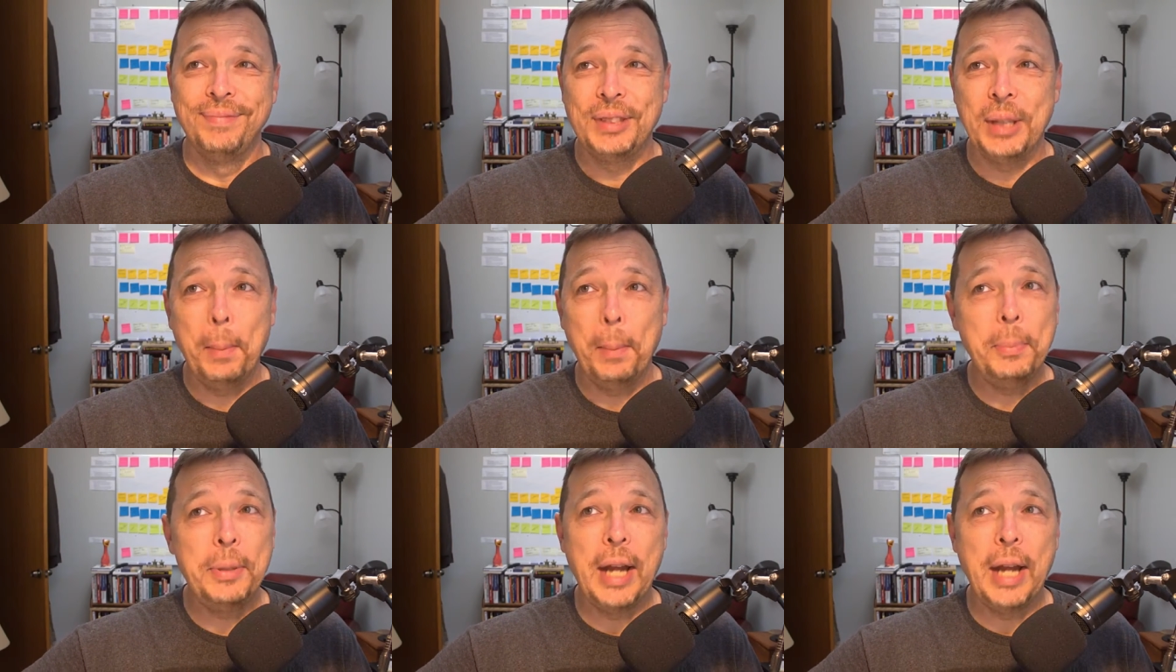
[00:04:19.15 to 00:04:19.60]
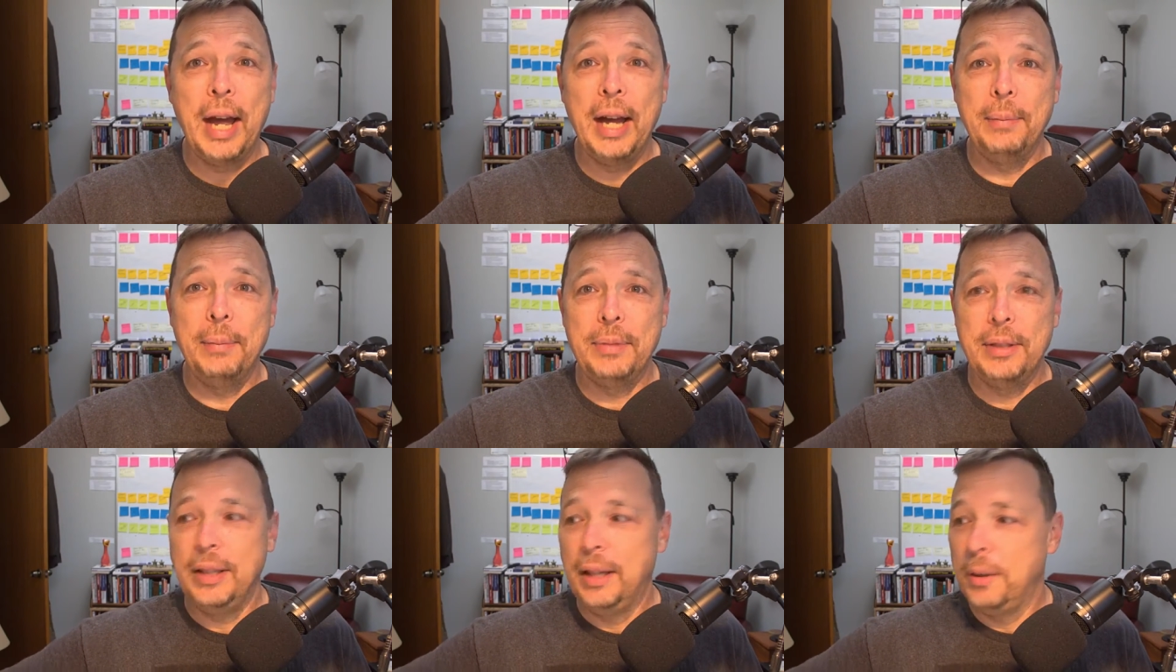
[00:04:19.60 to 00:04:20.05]

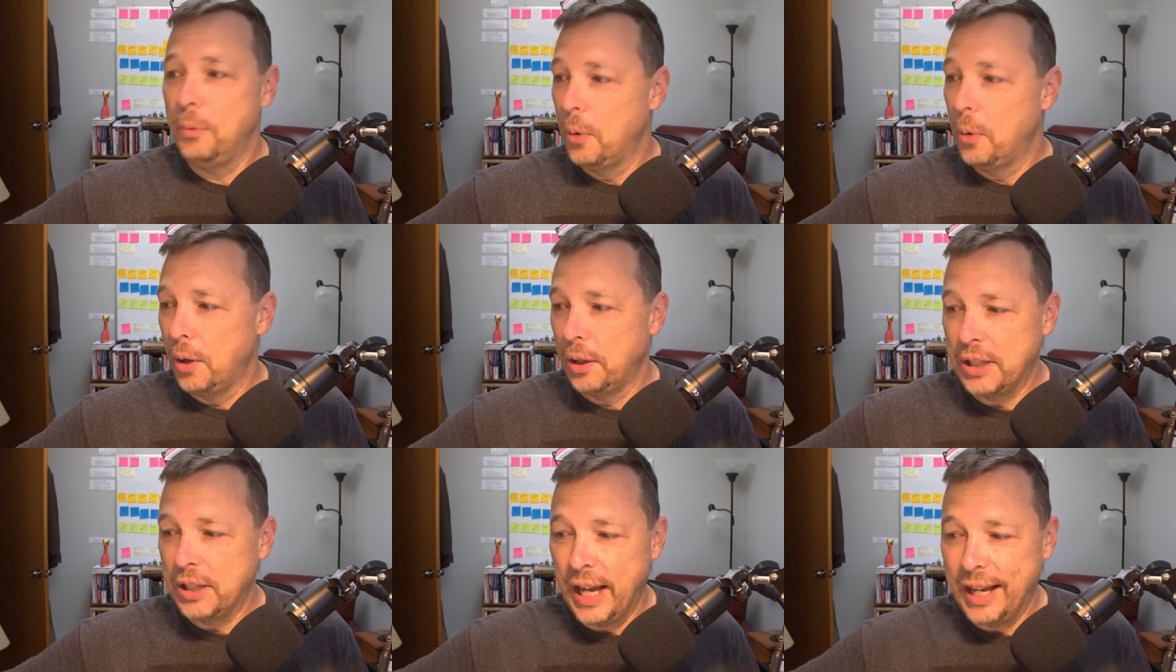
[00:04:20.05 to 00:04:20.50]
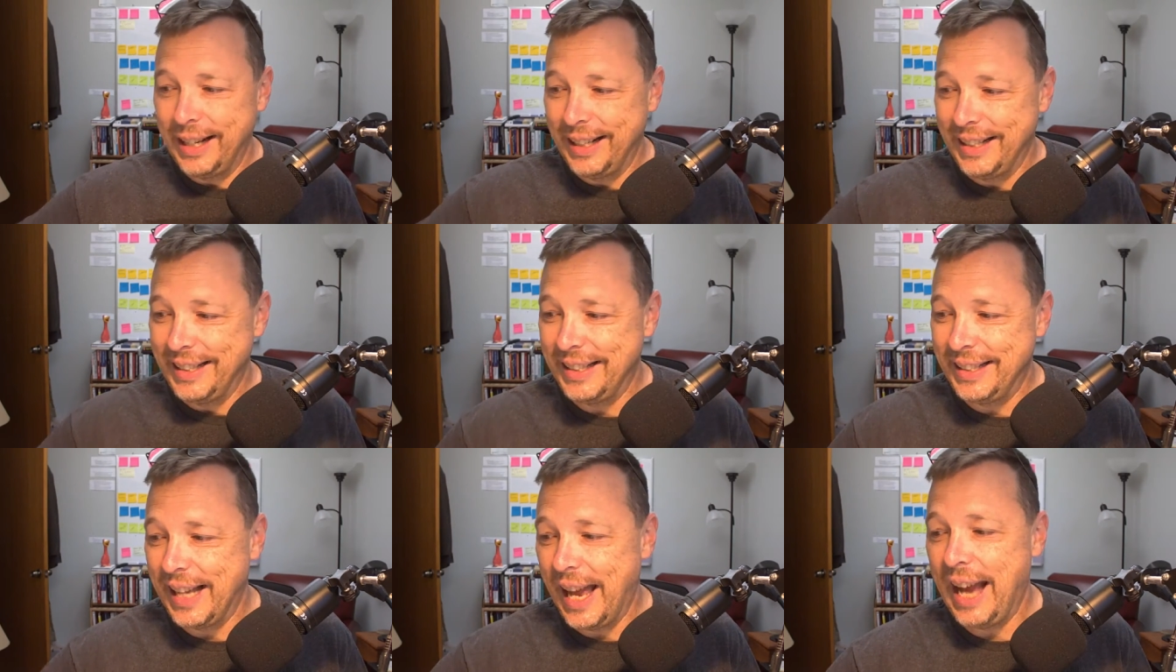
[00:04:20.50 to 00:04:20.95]
Sometimes it works
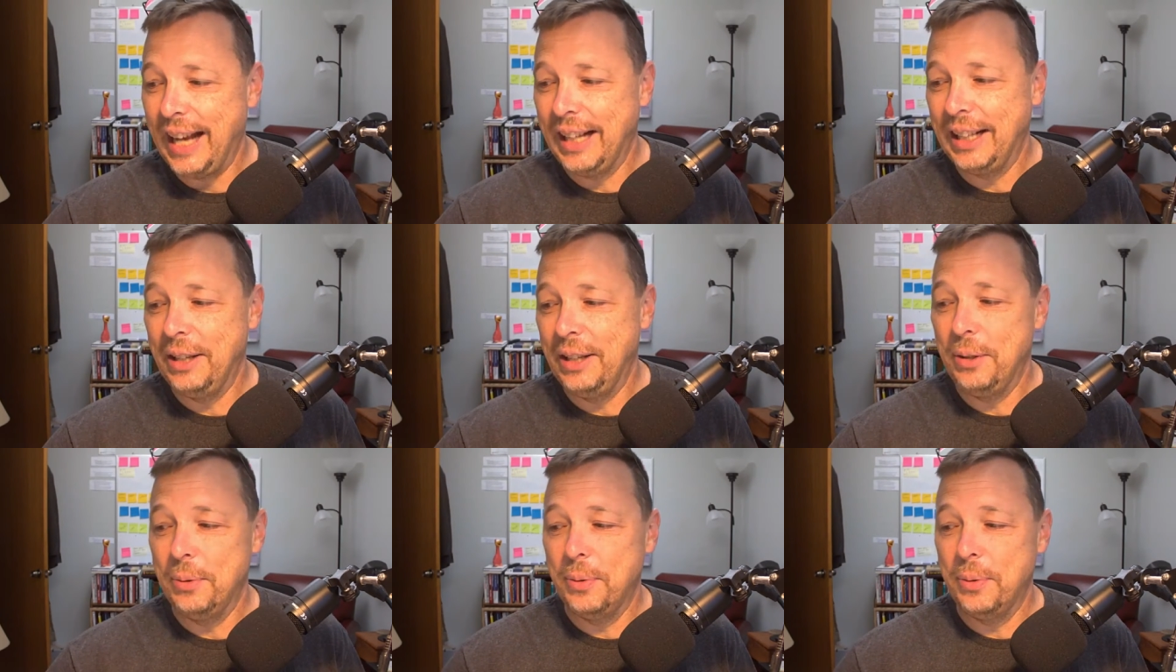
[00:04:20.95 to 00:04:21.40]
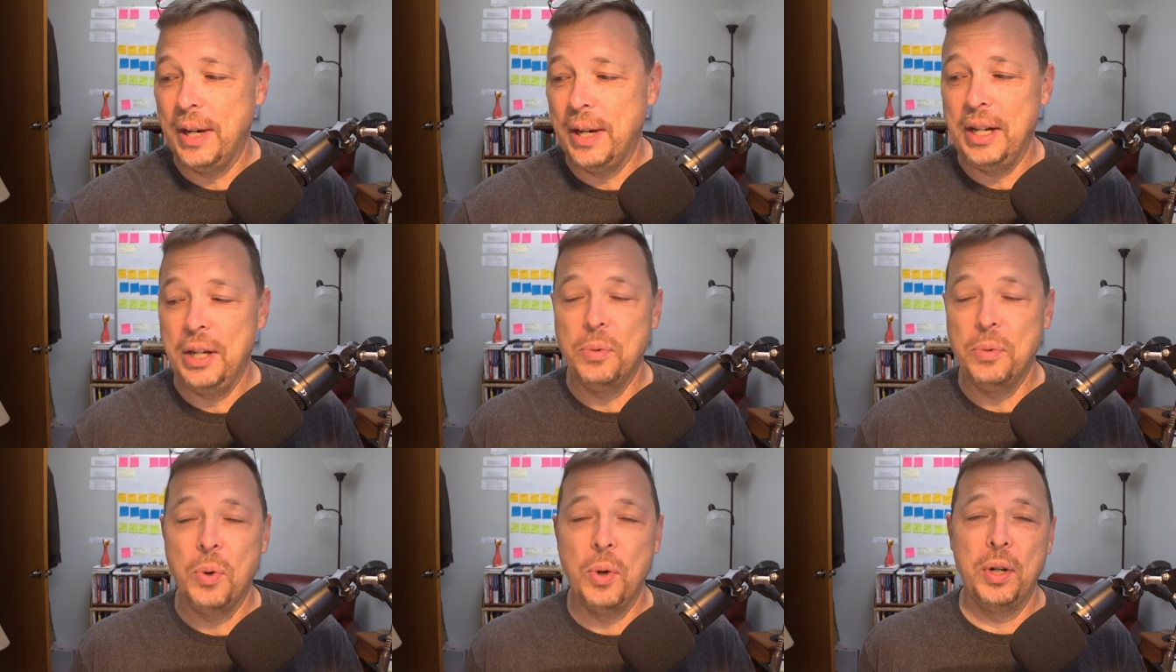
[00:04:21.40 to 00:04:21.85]
out exactly the way
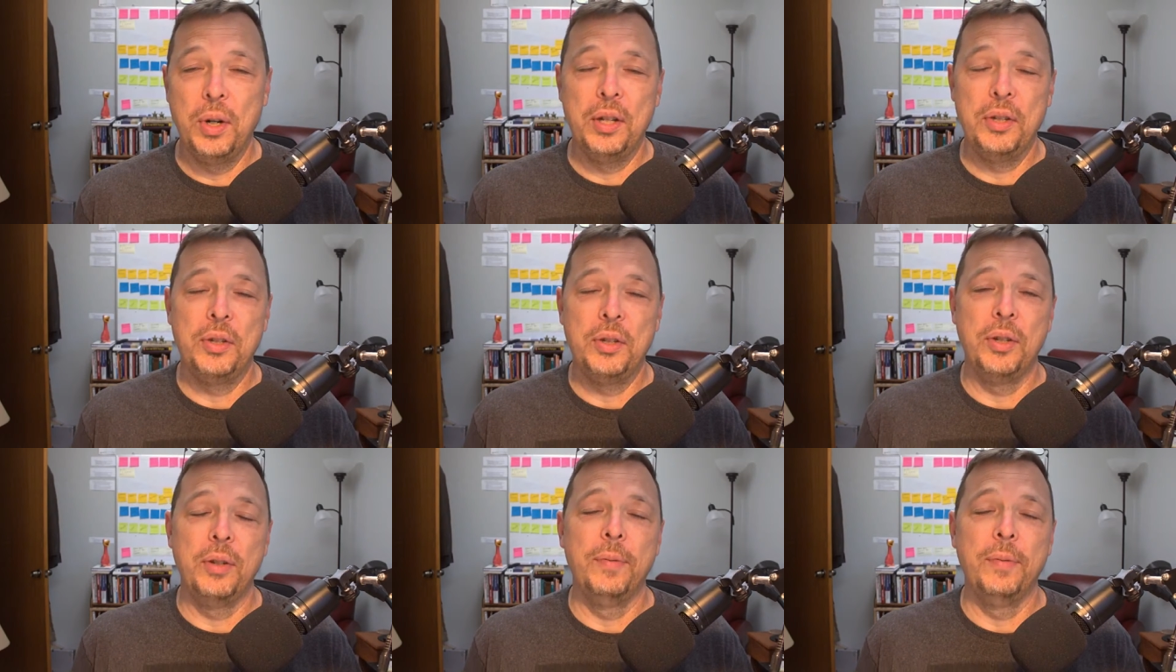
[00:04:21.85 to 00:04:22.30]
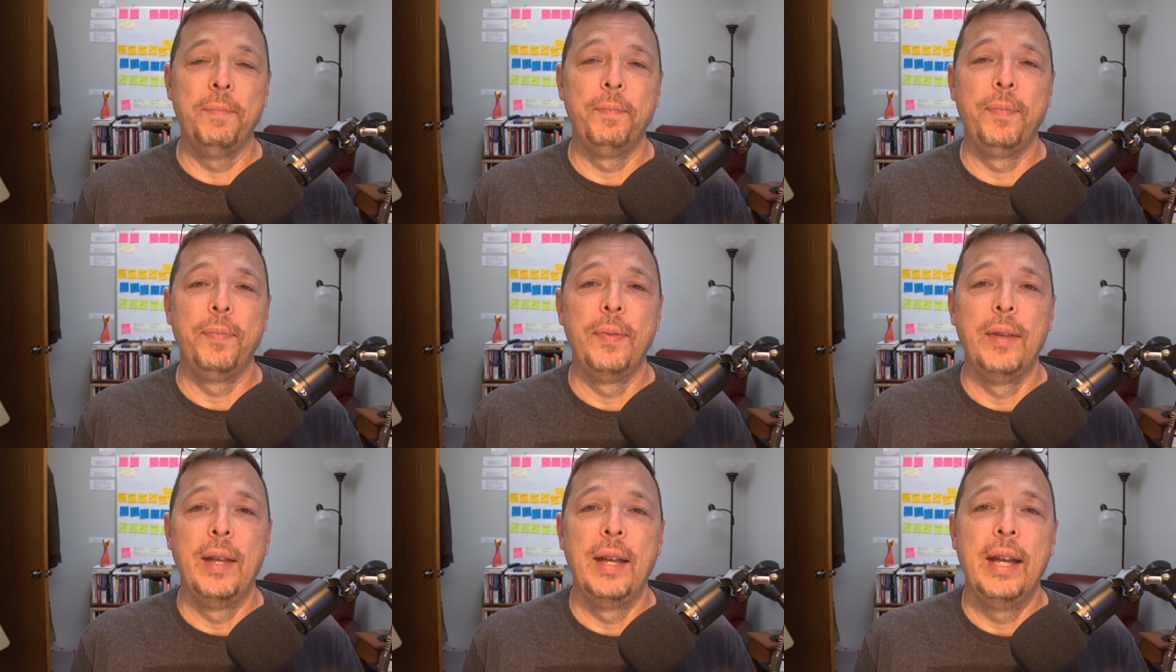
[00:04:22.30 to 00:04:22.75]
you want it to,
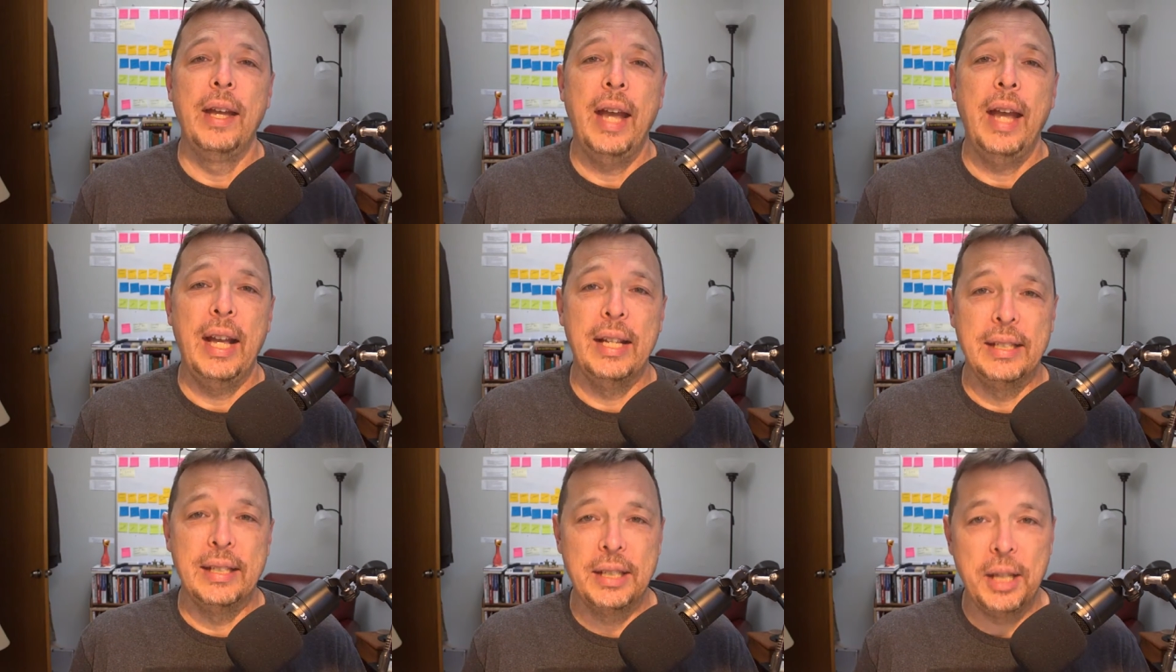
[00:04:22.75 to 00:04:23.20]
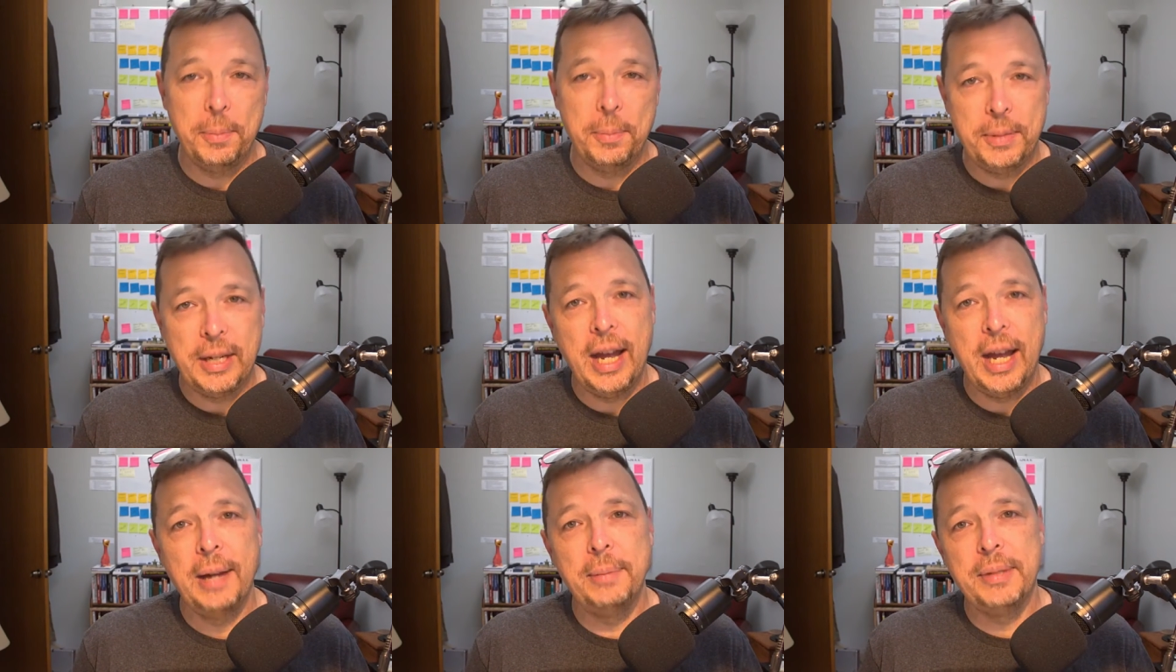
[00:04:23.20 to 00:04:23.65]
and
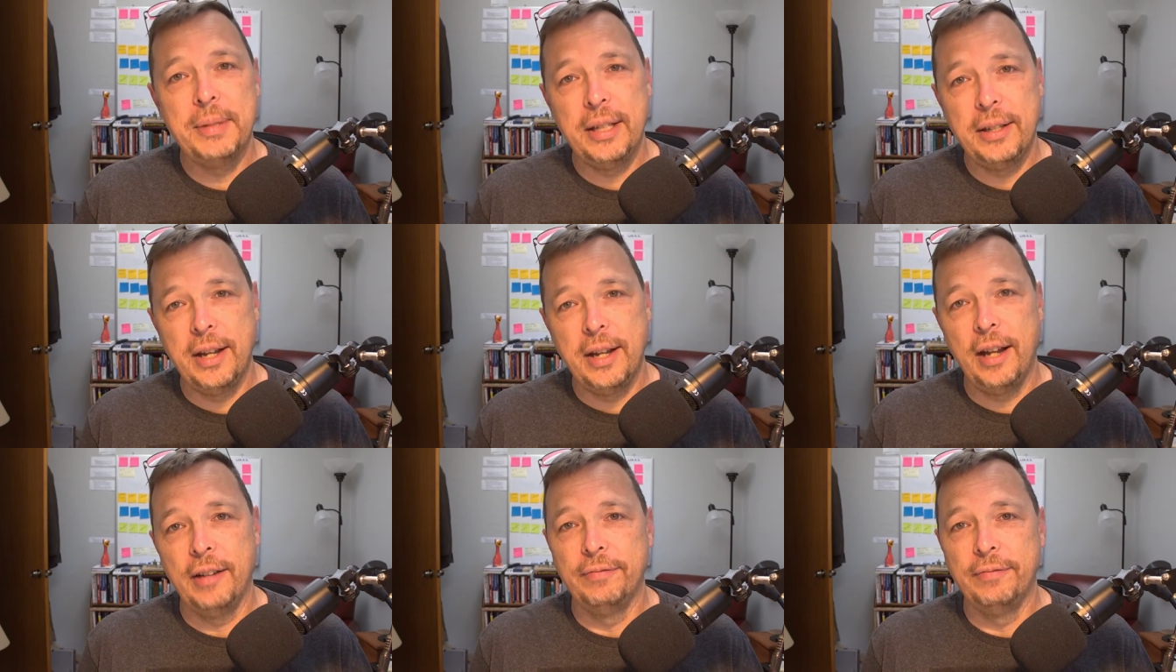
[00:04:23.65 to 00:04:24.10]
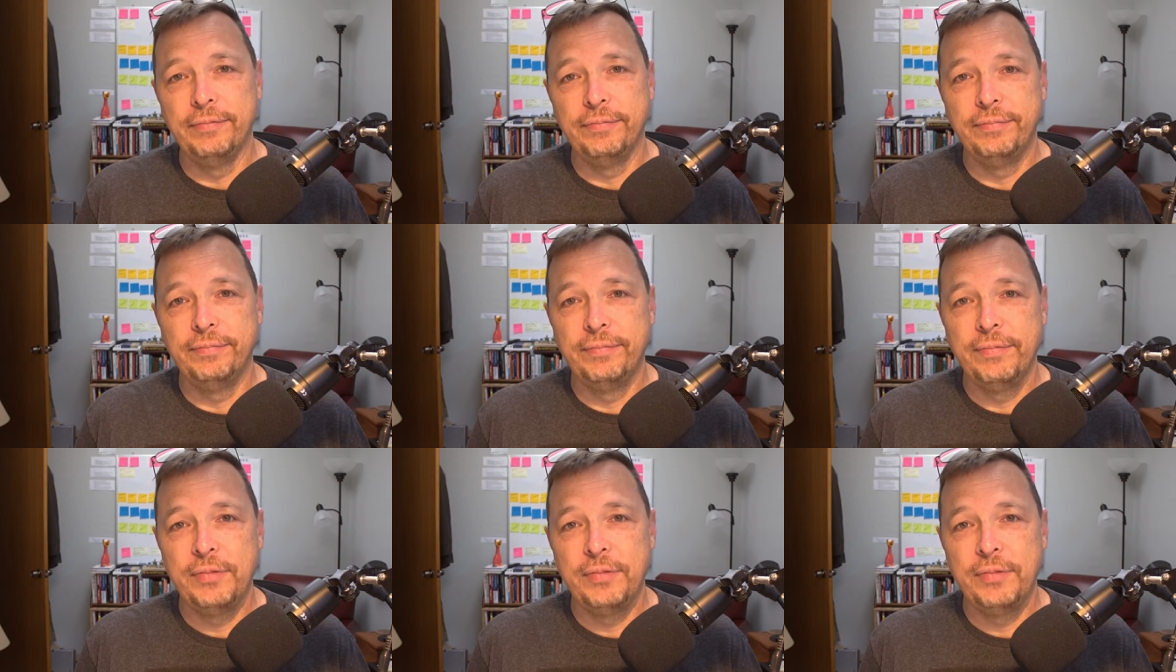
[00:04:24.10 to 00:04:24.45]
sometimes it doesn't.